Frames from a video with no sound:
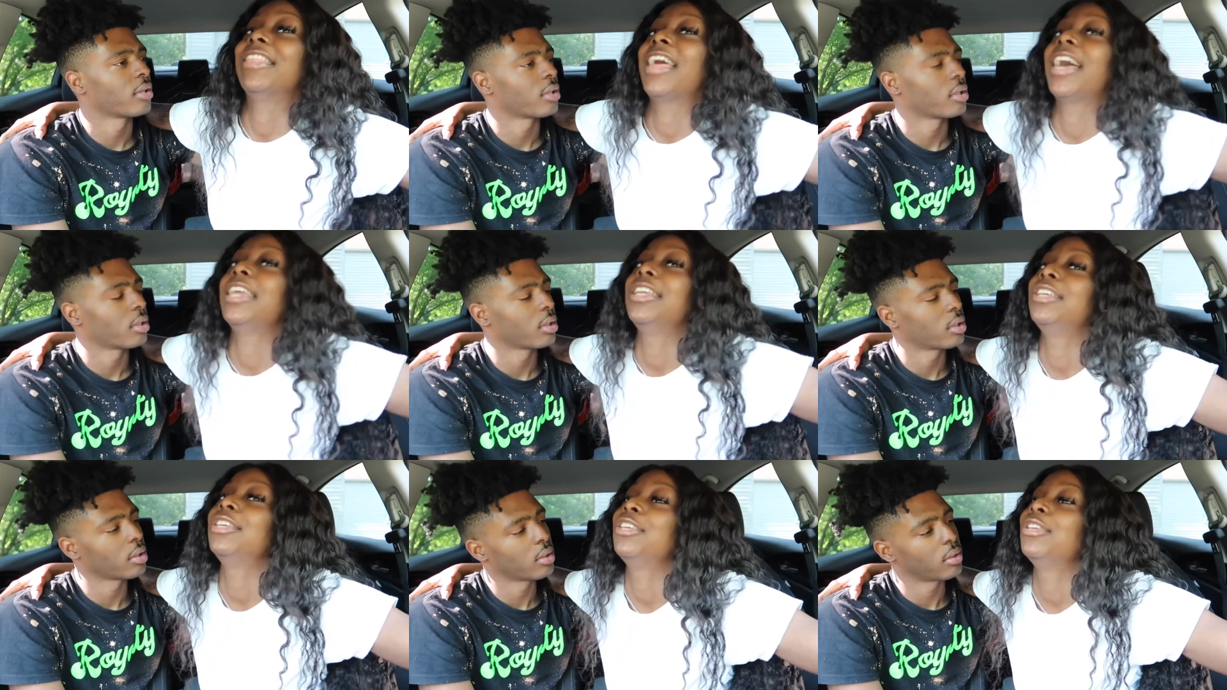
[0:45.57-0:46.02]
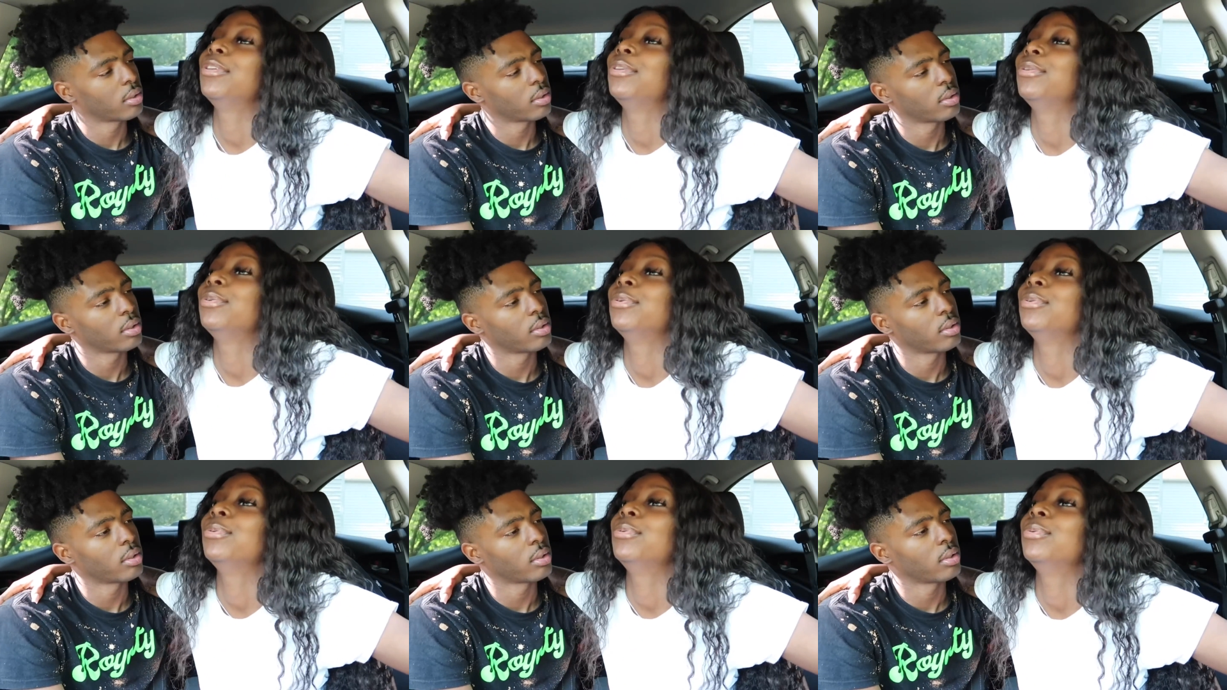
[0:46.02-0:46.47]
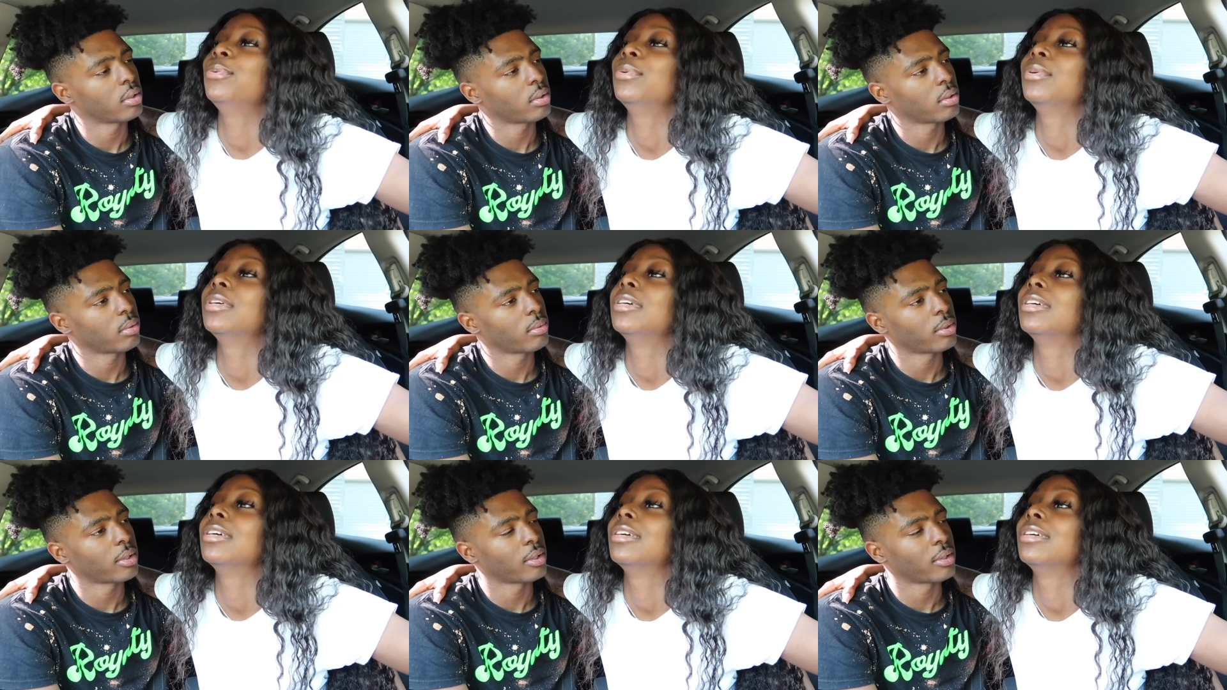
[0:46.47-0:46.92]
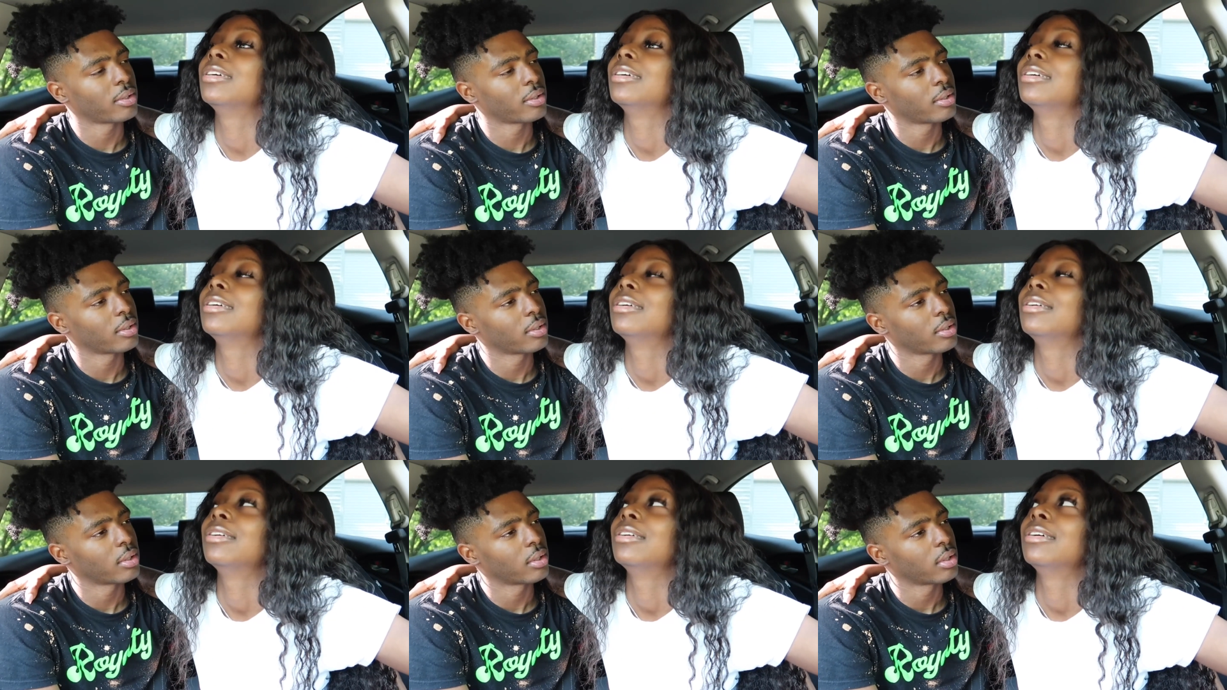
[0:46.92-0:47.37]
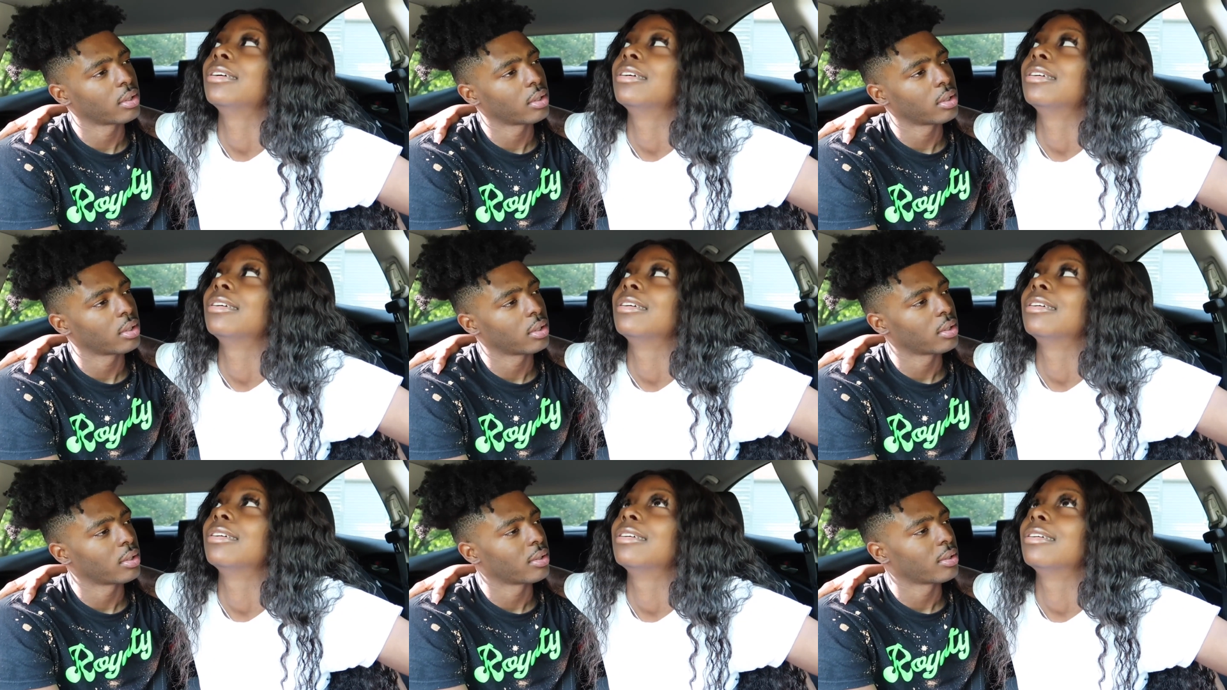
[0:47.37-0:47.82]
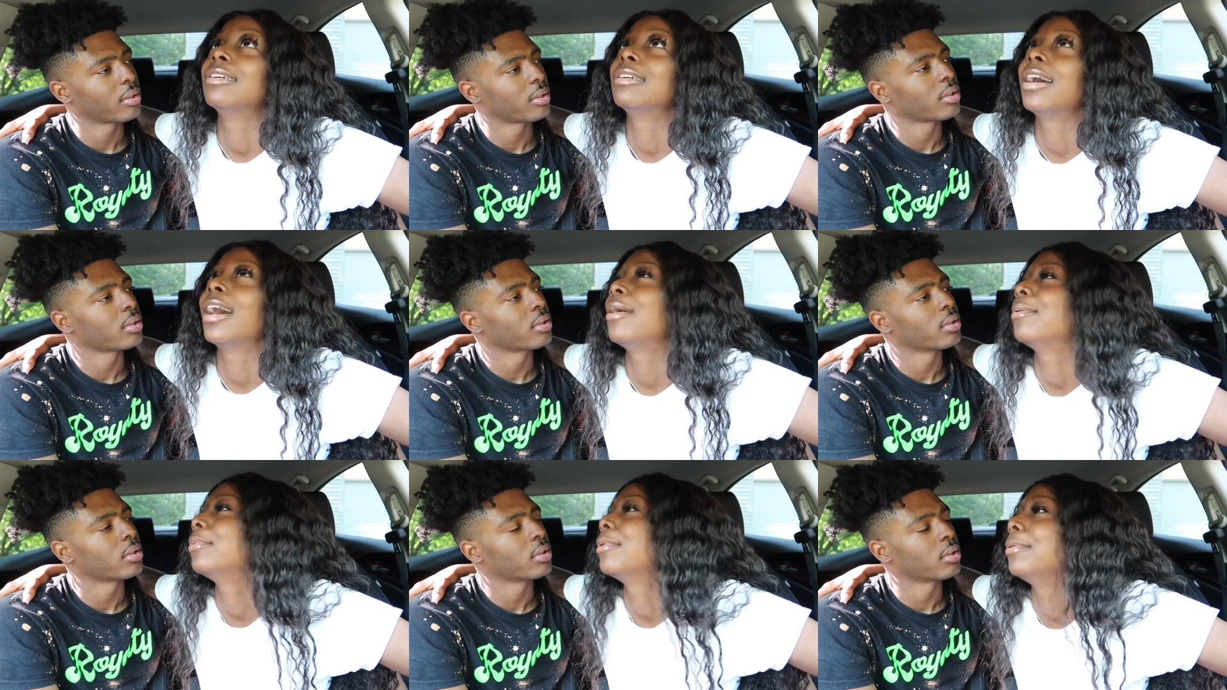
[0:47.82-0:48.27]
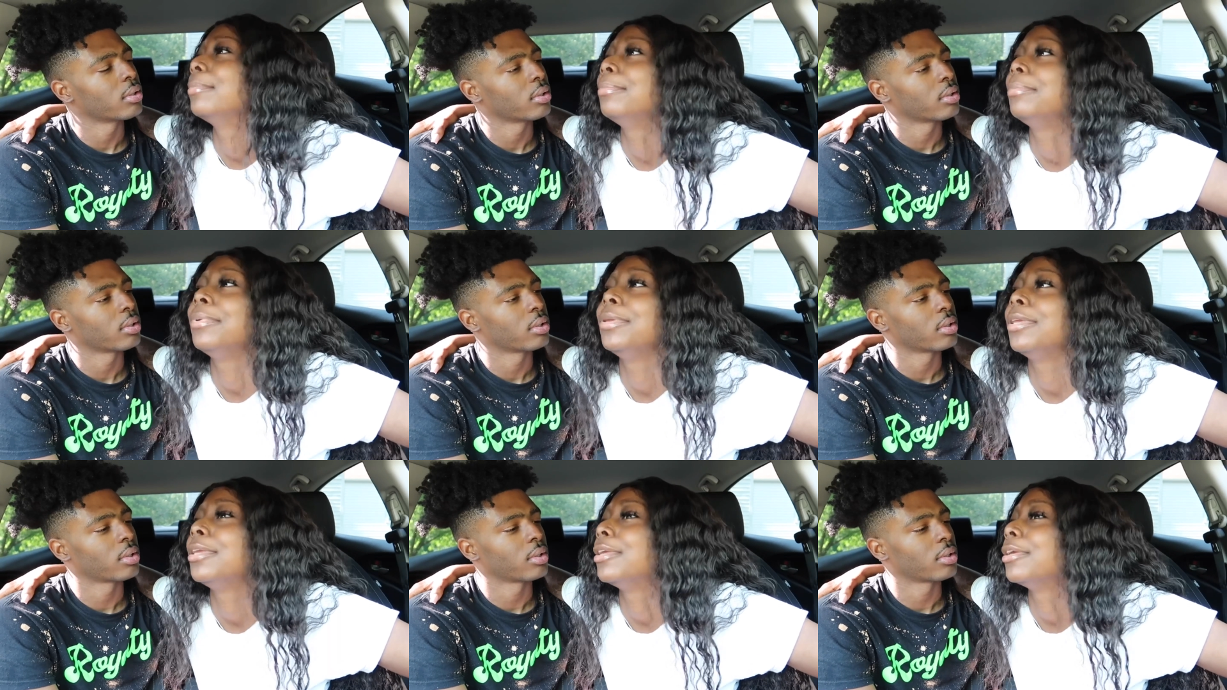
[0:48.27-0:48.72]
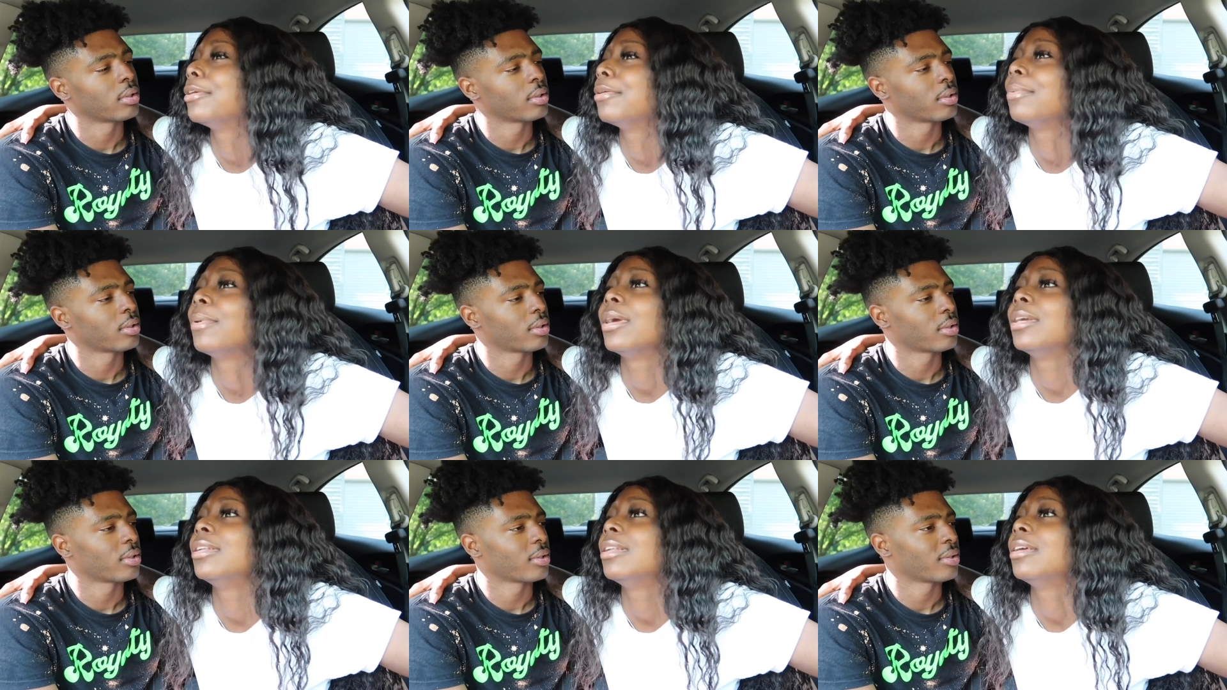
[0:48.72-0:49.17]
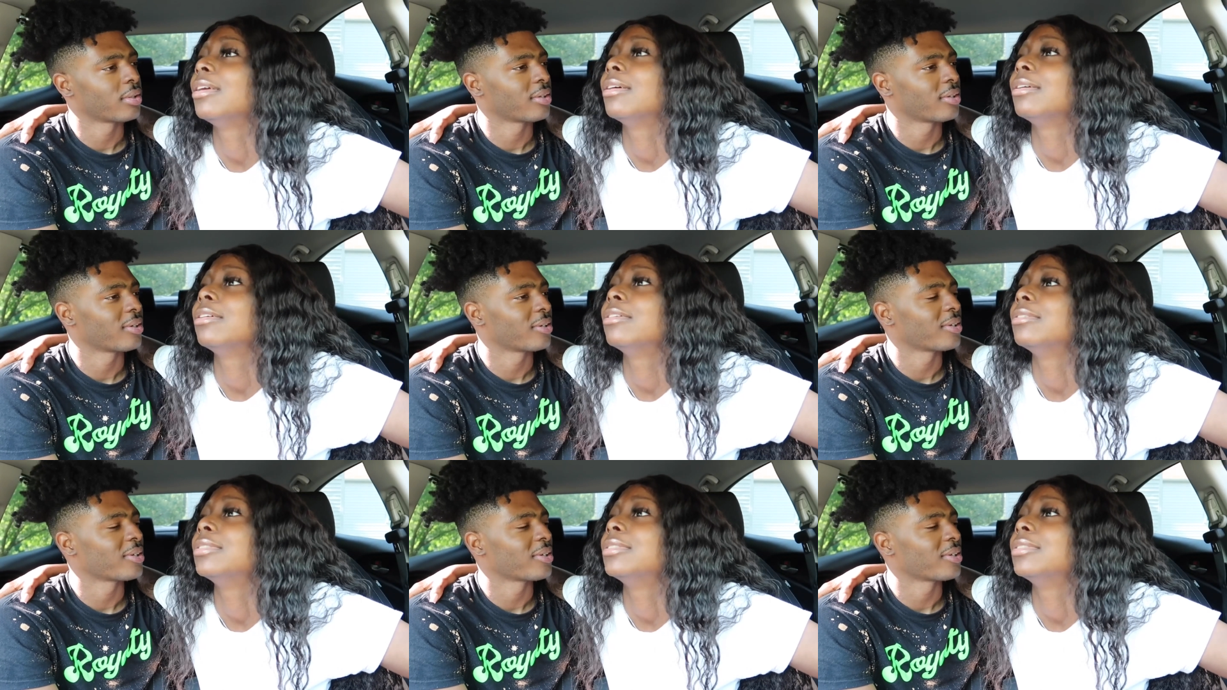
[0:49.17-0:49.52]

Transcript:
Speaker 1: like you... What? I wouldn't be here right now.